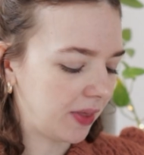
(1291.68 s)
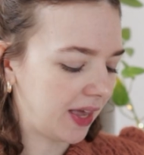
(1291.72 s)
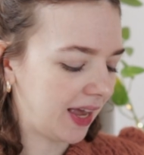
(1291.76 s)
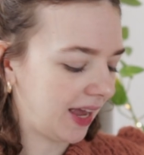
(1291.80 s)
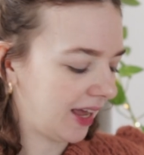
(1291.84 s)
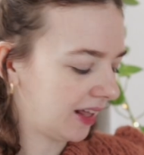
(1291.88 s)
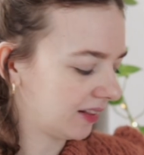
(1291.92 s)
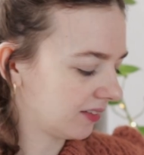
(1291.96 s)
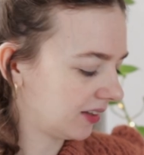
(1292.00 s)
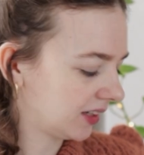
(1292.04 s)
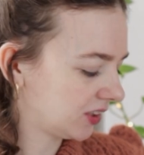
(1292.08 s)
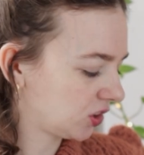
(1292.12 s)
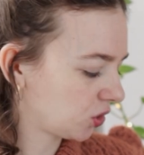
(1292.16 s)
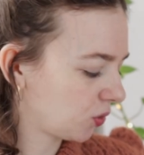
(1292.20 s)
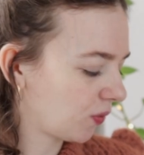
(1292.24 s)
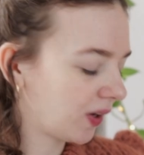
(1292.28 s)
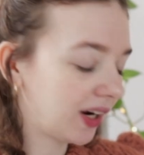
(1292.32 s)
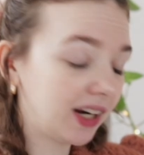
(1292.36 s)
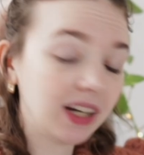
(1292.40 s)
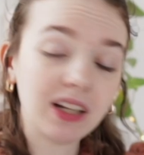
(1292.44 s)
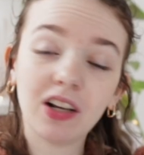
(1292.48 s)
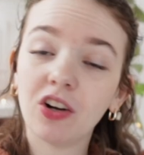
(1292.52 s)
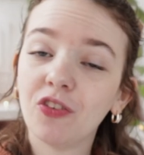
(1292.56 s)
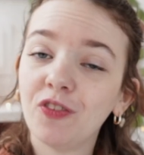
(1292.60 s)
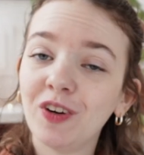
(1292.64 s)
and it's
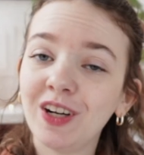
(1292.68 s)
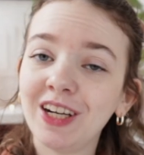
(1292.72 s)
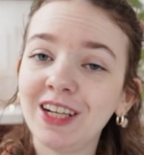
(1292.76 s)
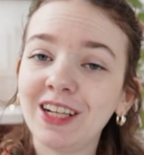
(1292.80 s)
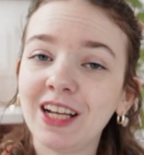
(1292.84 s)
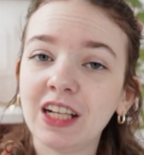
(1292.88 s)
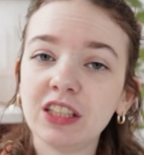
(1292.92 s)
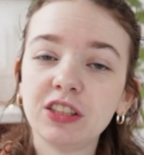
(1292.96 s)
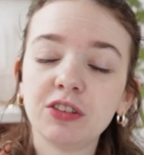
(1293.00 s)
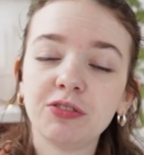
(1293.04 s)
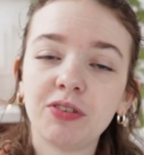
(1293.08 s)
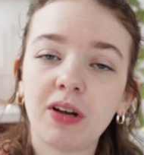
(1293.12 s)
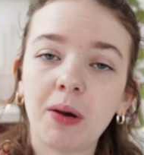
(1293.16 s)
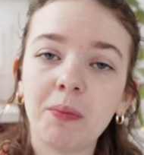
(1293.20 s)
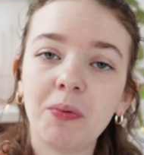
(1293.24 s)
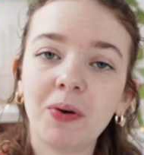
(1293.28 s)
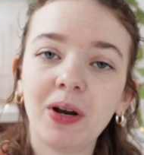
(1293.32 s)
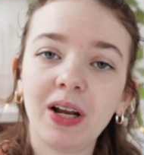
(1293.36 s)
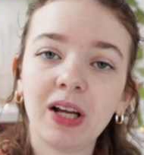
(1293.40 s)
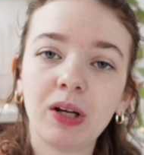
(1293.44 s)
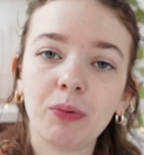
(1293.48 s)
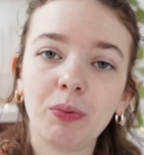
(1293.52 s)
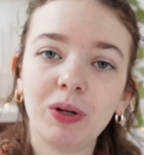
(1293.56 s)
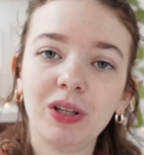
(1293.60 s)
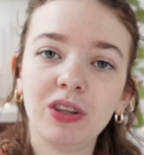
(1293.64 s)
creating a really nice
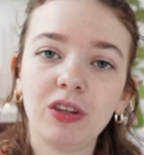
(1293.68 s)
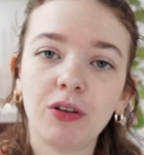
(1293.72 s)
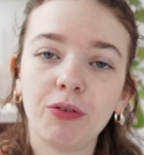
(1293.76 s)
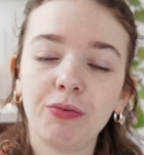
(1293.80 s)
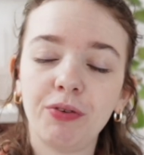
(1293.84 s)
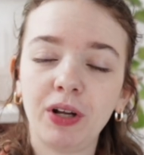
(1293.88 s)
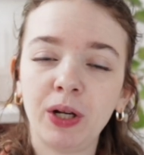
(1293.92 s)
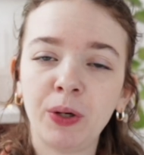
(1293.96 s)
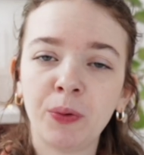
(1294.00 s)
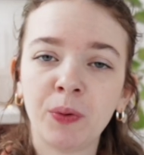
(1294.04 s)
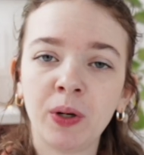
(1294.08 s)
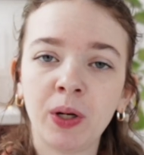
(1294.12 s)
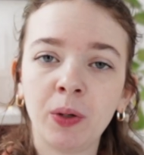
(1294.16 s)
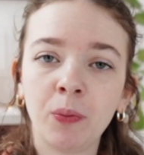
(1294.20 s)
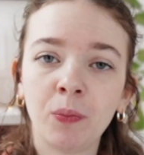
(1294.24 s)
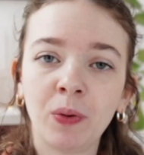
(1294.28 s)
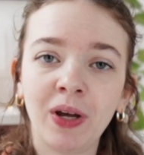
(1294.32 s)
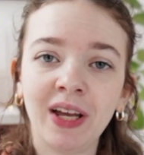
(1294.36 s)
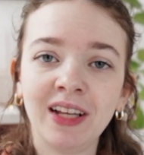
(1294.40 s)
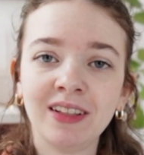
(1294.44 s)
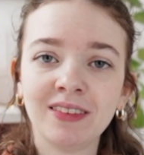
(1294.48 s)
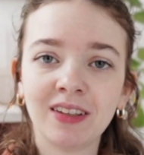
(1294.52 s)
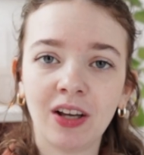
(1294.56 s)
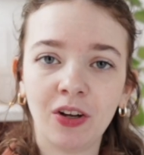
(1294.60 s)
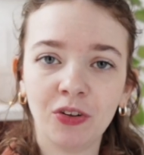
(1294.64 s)
fabric with the fingering
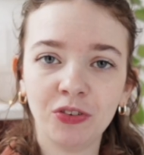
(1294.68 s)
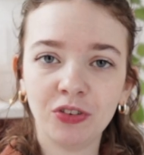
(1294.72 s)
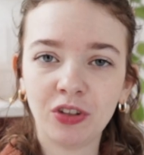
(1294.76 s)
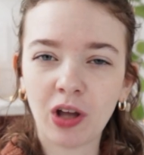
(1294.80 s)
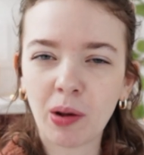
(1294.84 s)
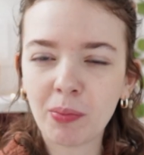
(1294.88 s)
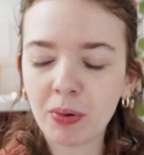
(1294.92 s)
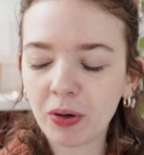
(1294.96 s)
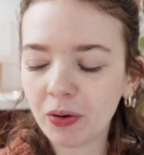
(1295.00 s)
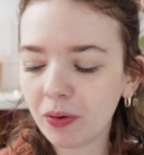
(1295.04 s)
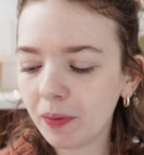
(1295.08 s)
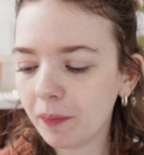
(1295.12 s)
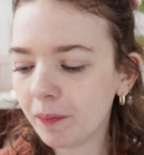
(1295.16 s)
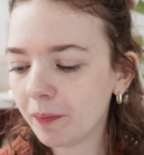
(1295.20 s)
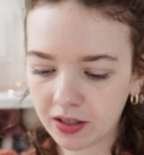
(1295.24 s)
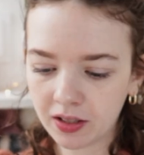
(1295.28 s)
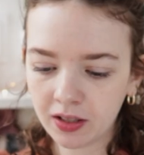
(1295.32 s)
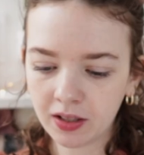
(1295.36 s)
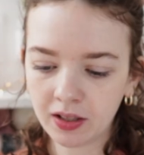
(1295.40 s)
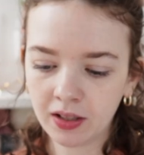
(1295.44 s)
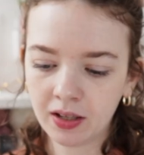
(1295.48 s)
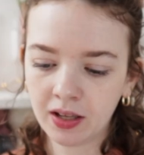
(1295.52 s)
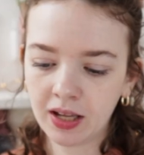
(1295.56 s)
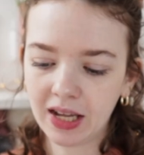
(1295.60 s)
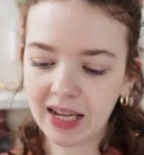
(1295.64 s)
weight held double.
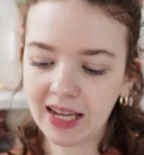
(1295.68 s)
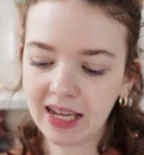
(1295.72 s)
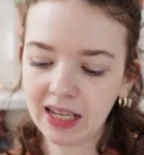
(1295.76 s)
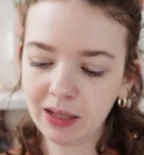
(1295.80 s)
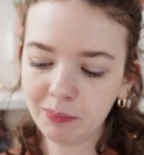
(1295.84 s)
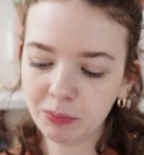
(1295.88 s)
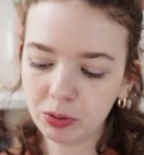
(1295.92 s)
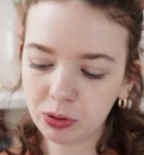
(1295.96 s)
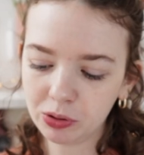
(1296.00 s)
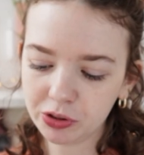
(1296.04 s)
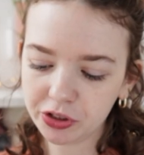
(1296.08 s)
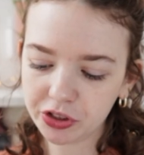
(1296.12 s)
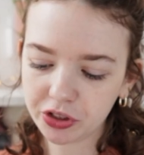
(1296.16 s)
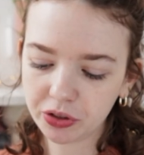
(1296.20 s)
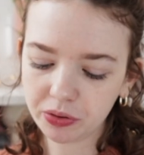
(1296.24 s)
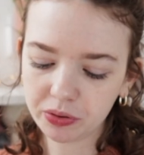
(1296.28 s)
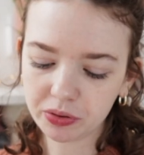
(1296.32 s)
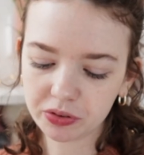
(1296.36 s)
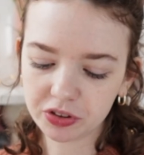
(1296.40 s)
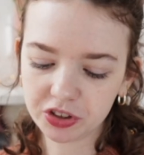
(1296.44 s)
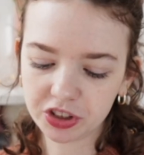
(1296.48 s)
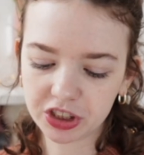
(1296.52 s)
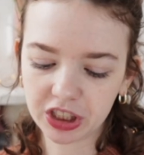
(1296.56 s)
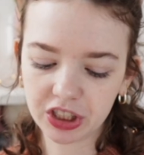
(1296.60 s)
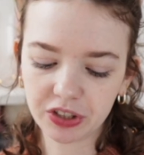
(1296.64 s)
I am also
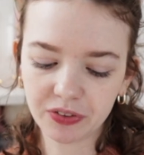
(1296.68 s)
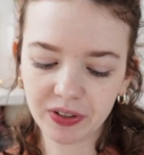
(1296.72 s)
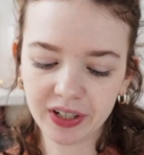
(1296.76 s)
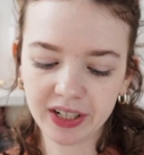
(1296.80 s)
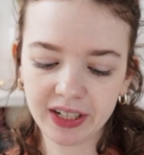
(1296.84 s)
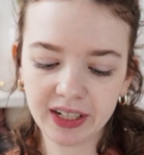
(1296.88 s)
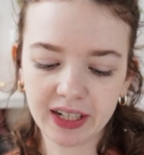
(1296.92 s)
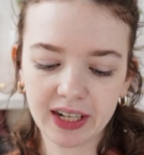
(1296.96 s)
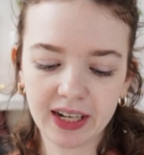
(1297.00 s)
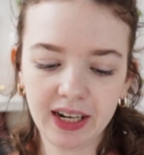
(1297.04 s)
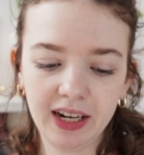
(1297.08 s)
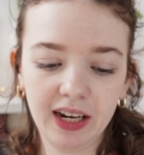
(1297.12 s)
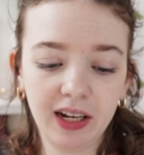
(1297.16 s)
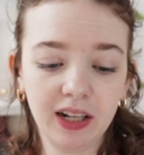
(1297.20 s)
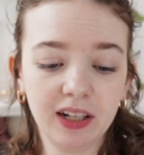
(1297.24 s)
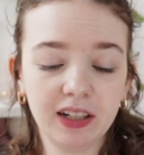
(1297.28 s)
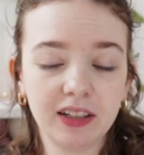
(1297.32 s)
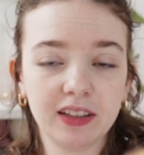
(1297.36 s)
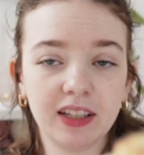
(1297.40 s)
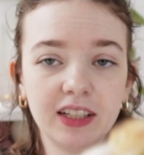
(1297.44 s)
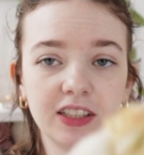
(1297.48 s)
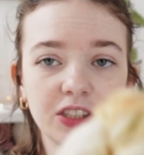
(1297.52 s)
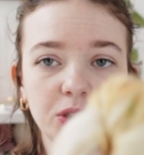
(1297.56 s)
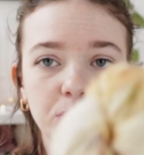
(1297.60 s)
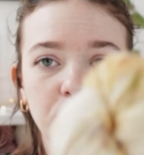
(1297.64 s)
considering
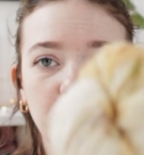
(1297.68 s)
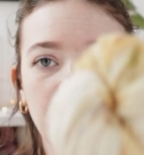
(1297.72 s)
adding this